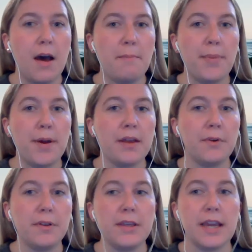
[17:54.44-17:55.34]
But it
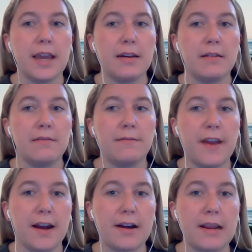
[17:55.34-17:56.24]
really can
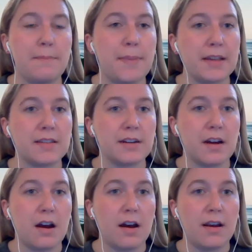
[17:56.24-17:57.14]
vary based
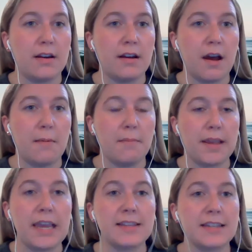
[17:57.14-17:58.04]
on a
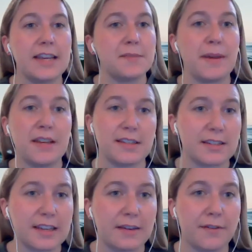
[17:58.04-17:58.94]
case-to-case
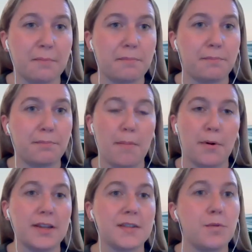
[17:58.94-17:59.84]
basis. Like if your
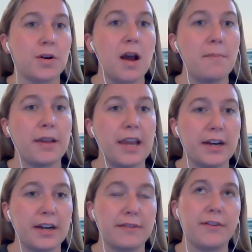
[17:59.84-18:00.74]
property is more
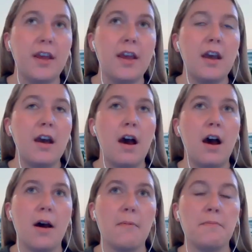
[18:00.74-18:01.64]
complicated, if
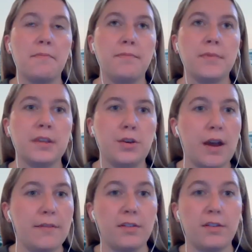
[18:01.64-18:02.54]
you
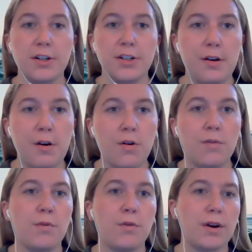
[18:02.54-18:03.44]
have a larger
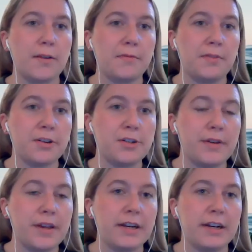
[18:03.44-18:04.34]
home, or if they're doing an